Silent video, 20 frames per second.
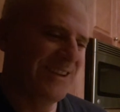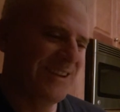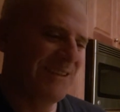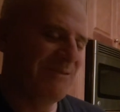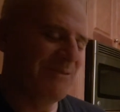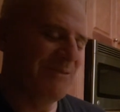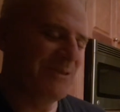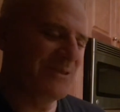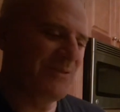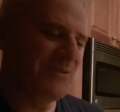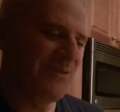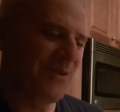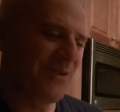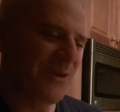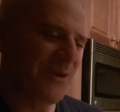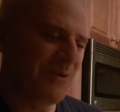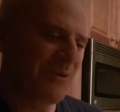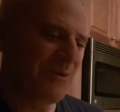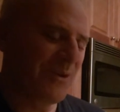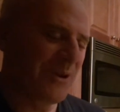was
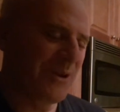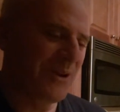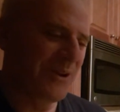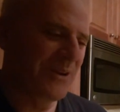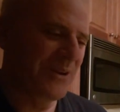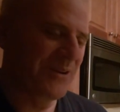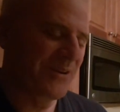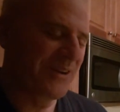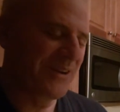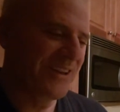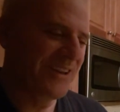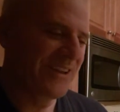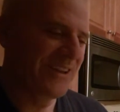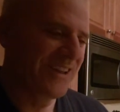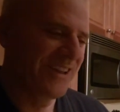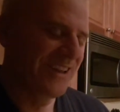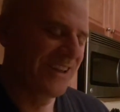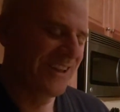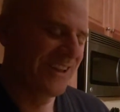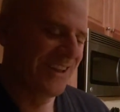4,100.
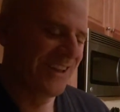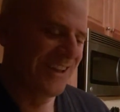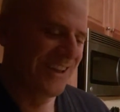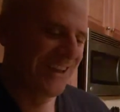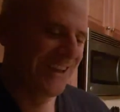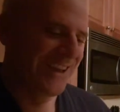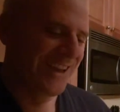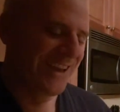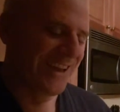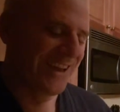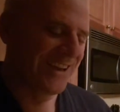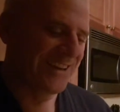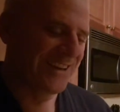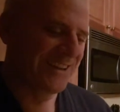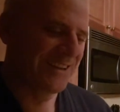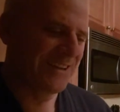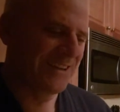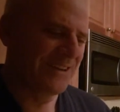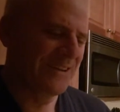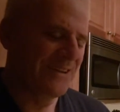And
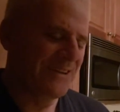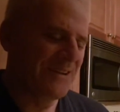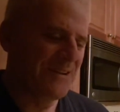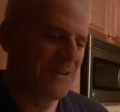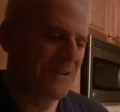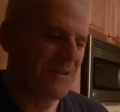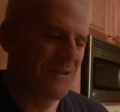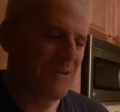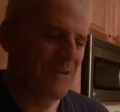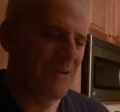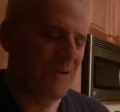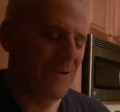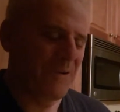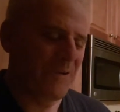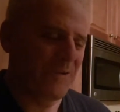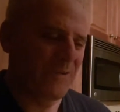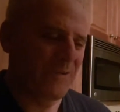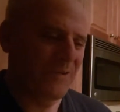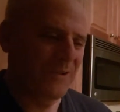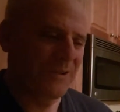
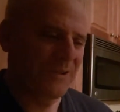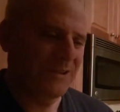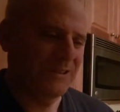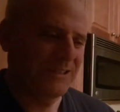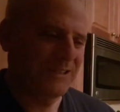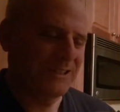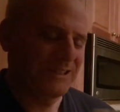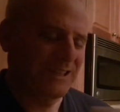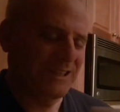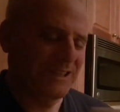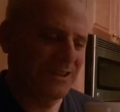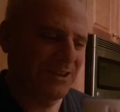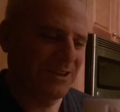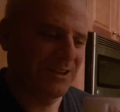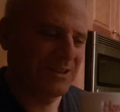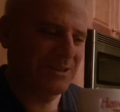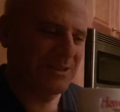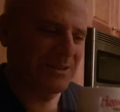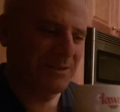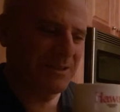and I thought
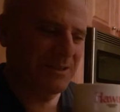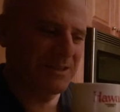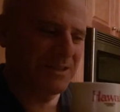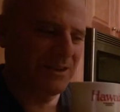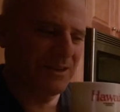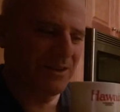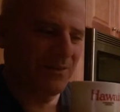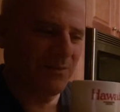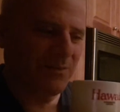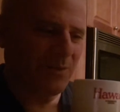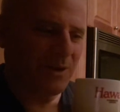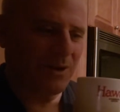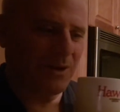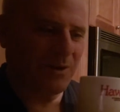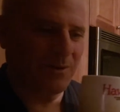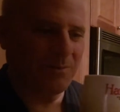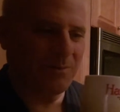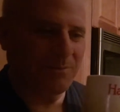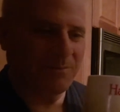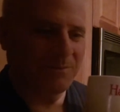to myself,
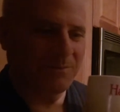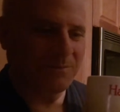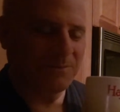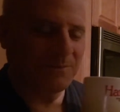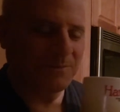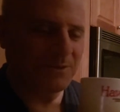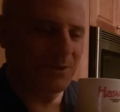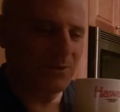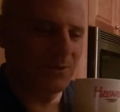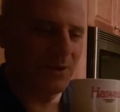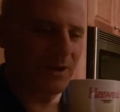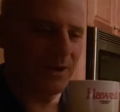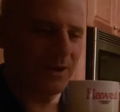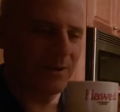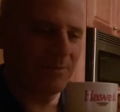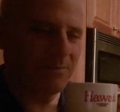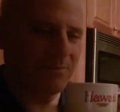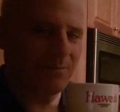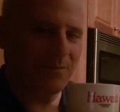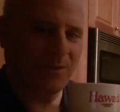well, okay,
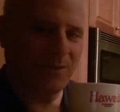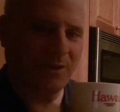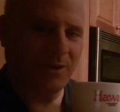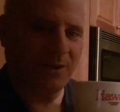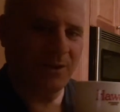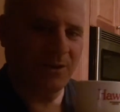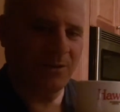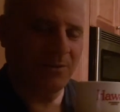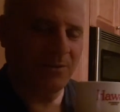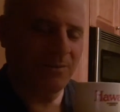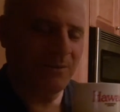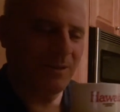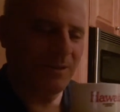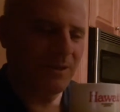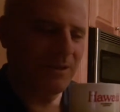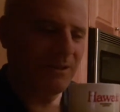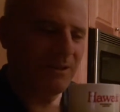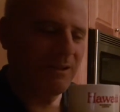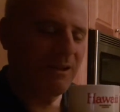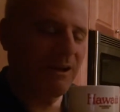
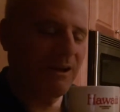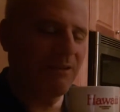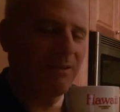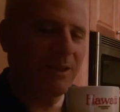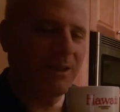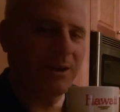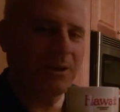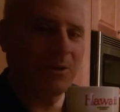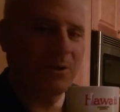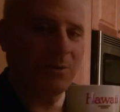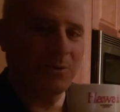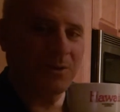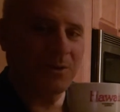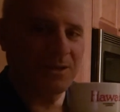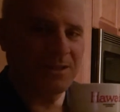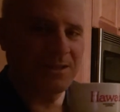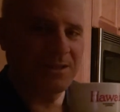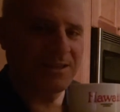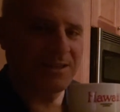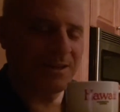I'll let it go
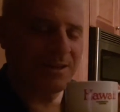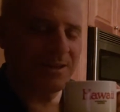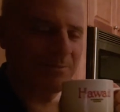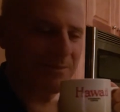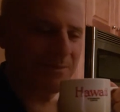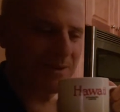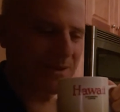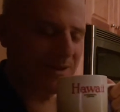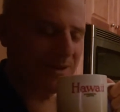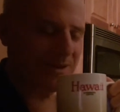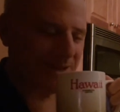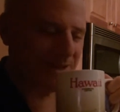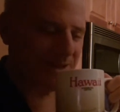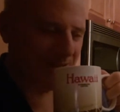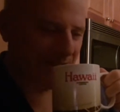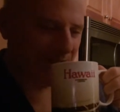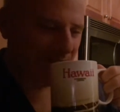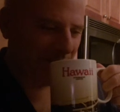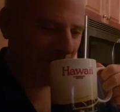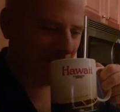this time.
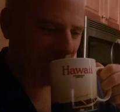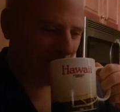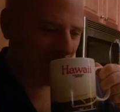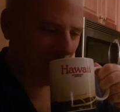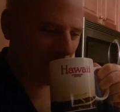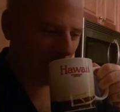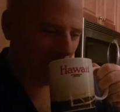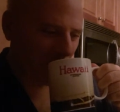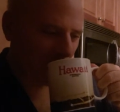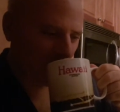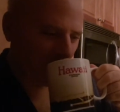And